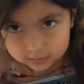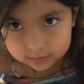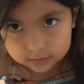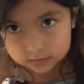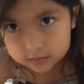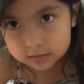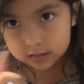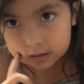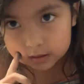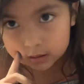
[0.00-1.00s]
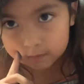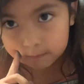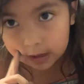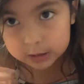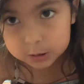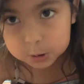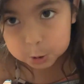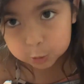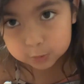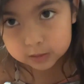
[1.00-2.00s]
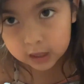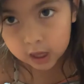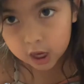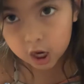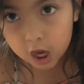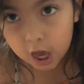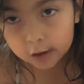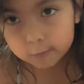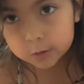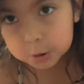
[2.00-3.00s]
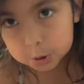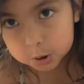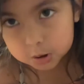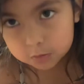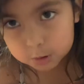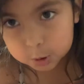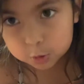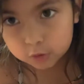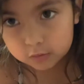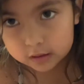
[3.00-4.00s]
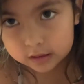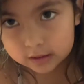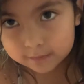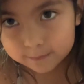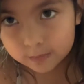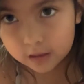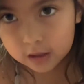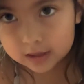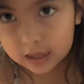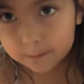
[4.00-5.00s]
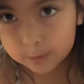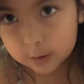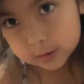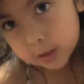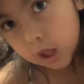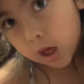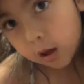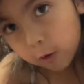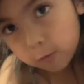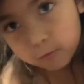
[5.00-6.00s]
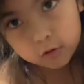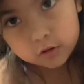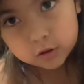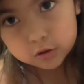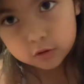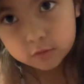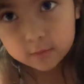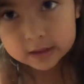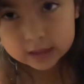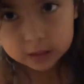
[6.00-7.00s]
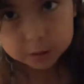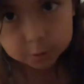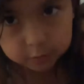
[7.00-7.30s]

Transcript: first. These are my shoes and which shoe do you want to get? That bus. We're going to do my tennis shoe